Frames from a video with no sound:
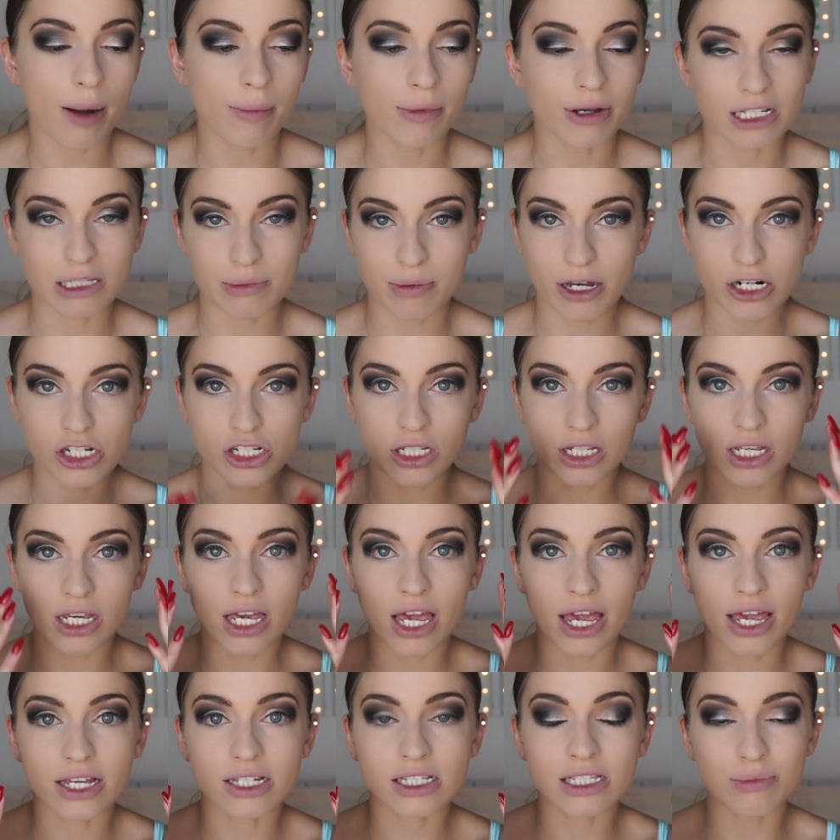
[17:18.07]

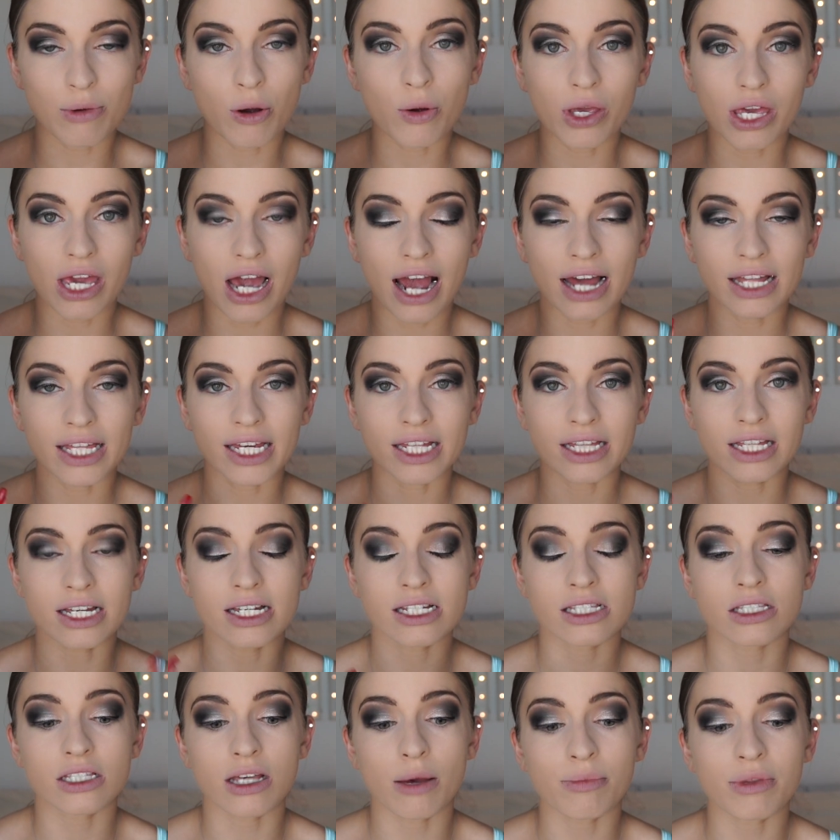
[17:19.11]
especially a smoky eye like
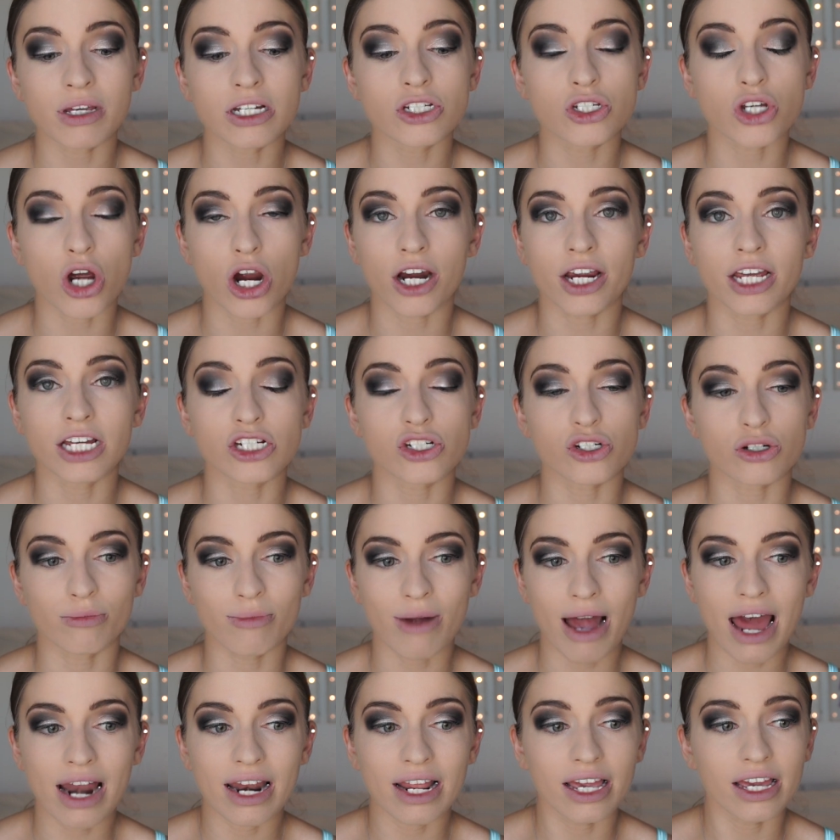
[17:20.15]
this, something dark and
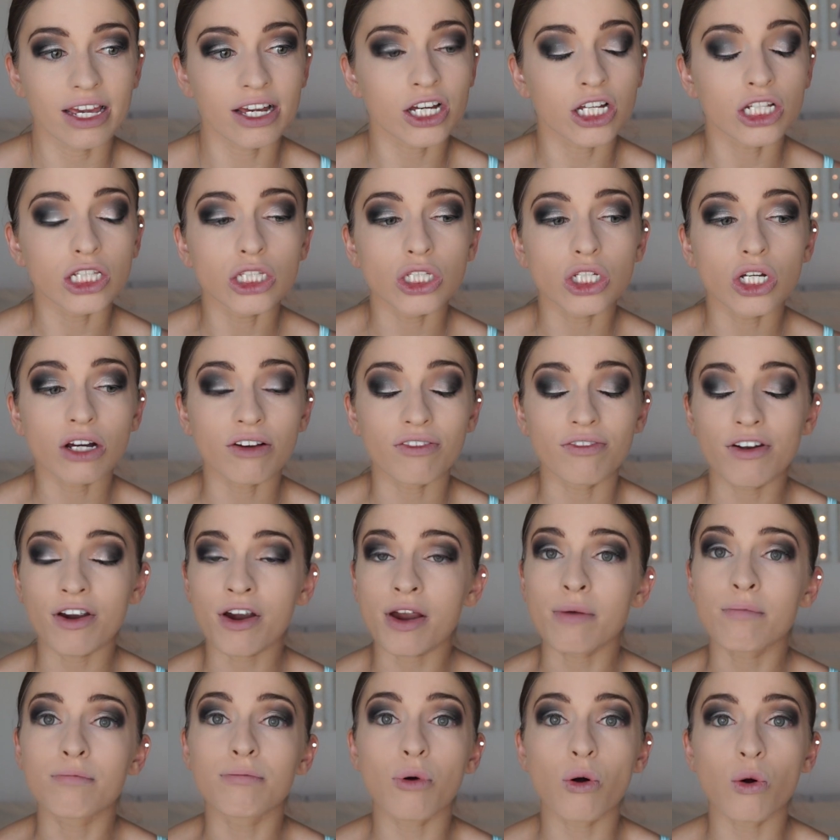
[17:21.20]
dramatic. It can look
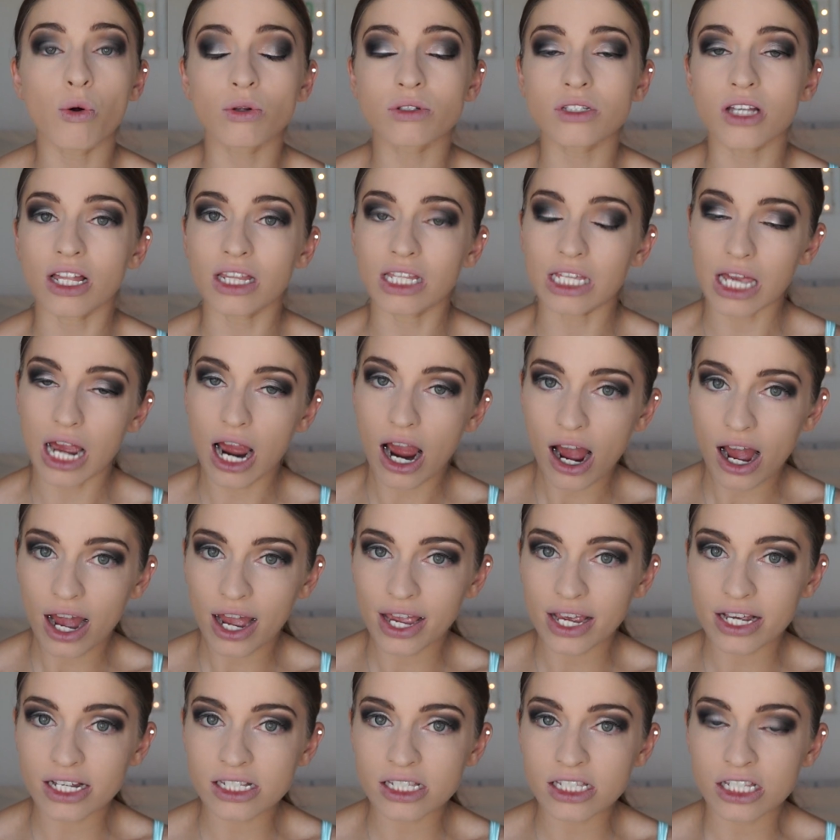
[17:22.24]
very bold on the
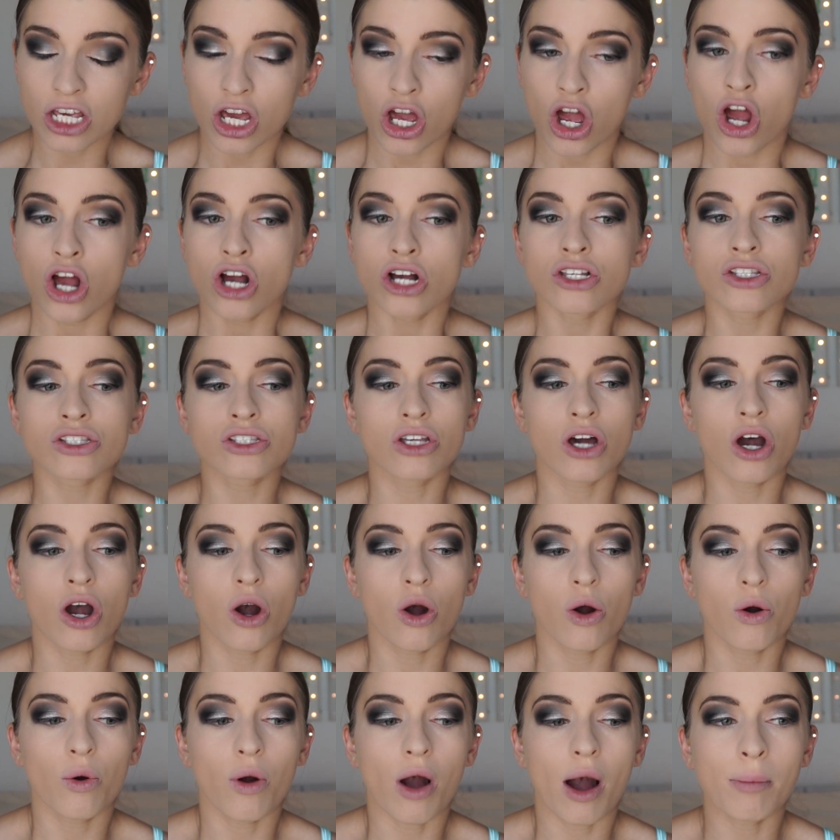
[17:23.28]
eyes.
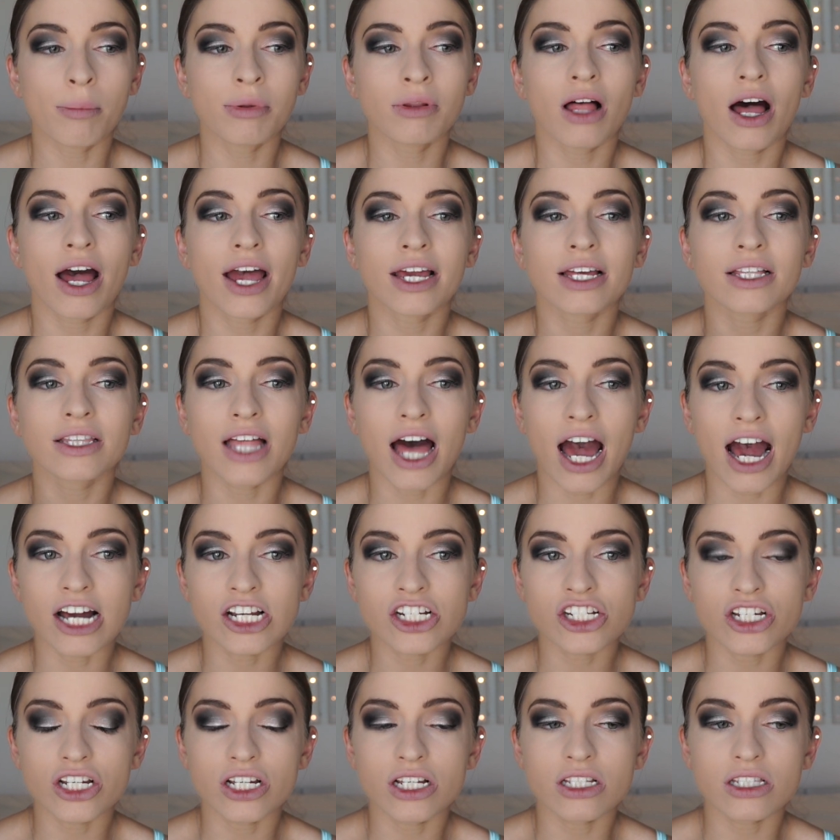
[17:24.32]
So applying
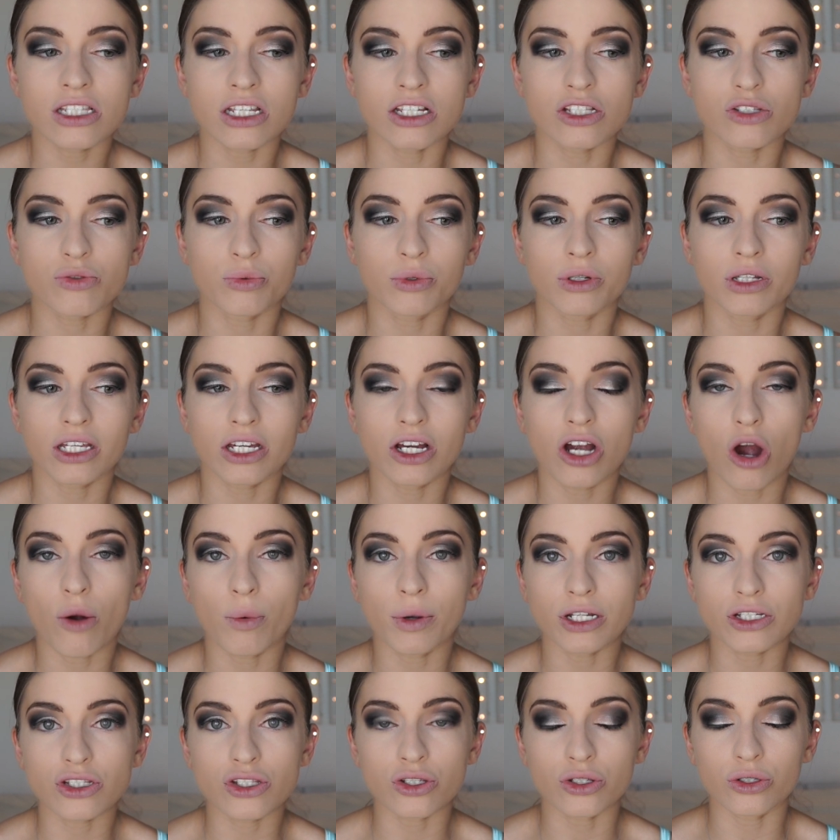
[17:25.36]
lashes is really
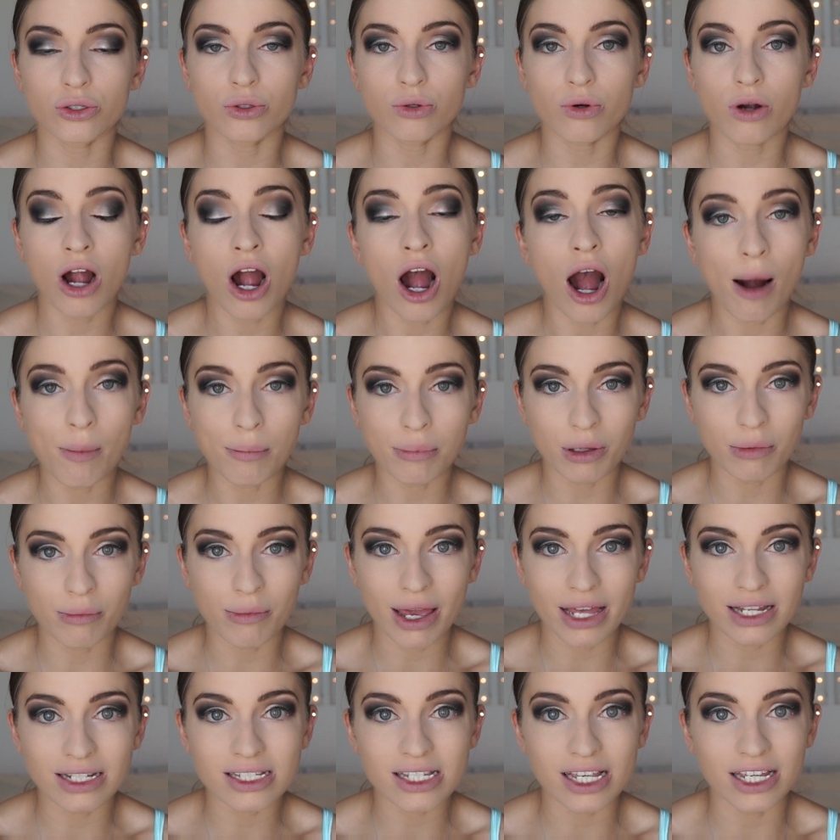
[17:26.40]
going to
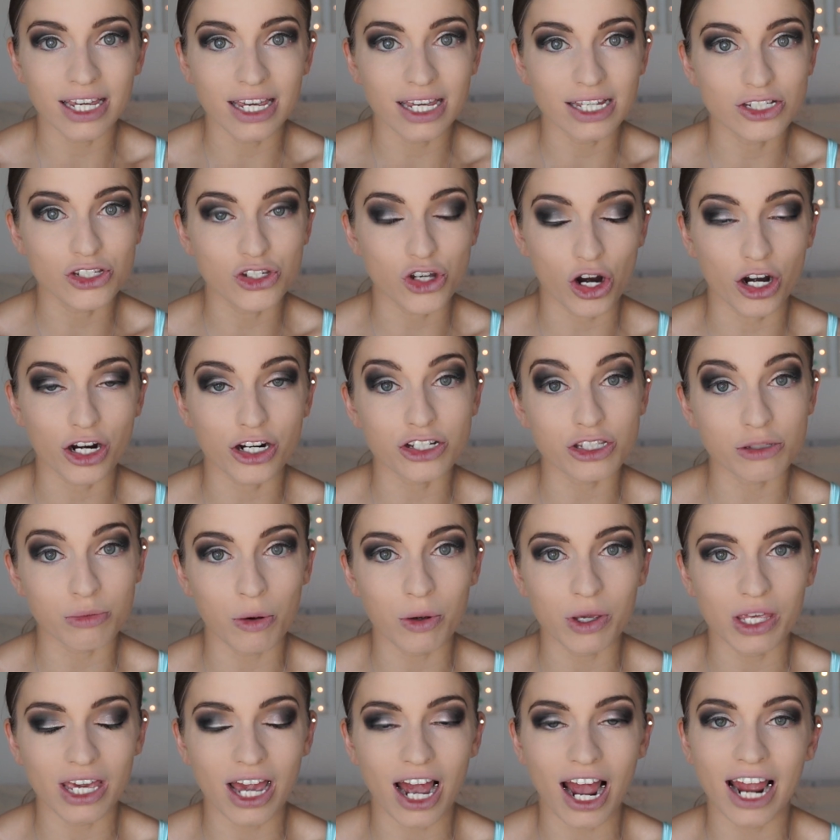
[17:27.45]
complement a dark
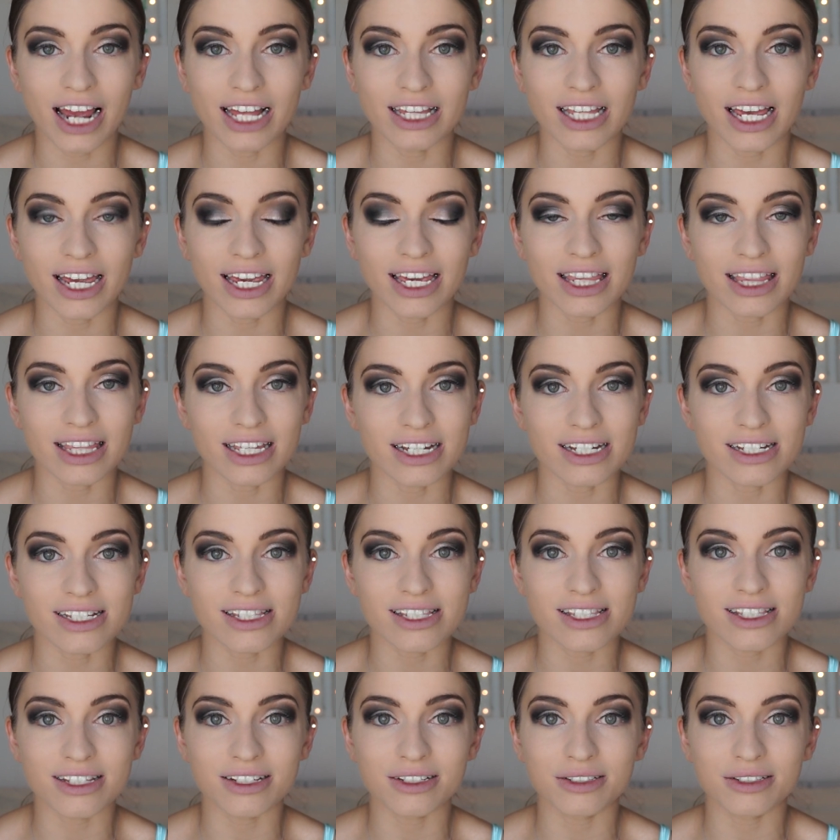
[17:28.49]
smoky eye like this.